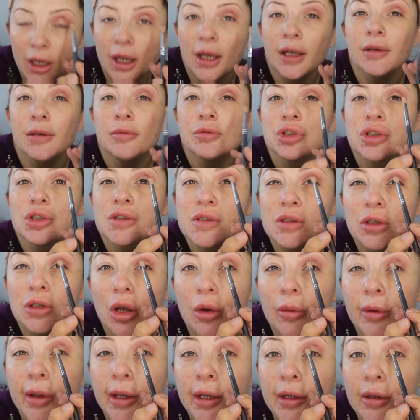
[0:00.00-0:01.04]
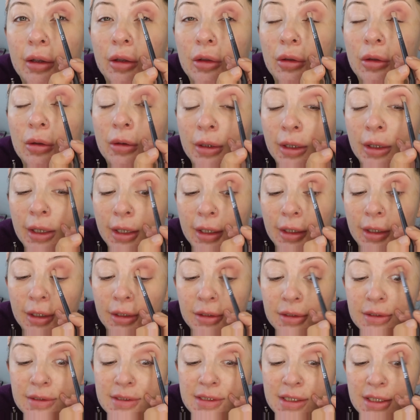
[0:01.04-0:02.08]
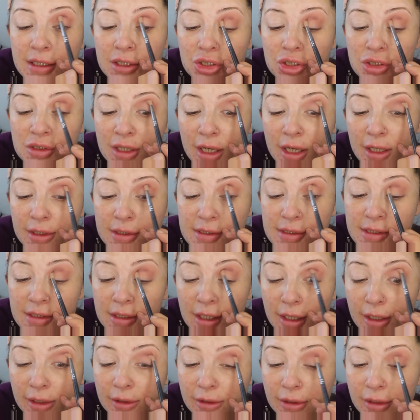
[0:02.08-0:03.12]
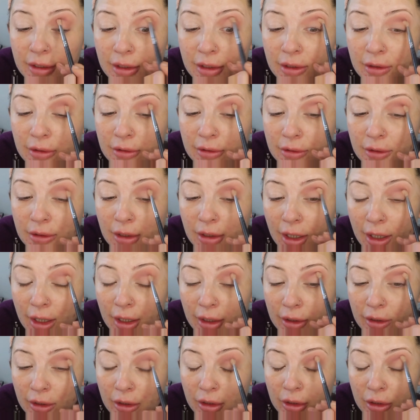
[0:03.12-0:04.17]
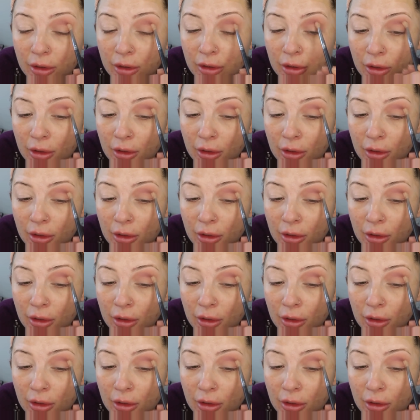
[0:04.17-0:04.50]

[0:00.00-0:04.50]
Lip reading: And I'm just going along here. Can you see it's just getting slightly darker?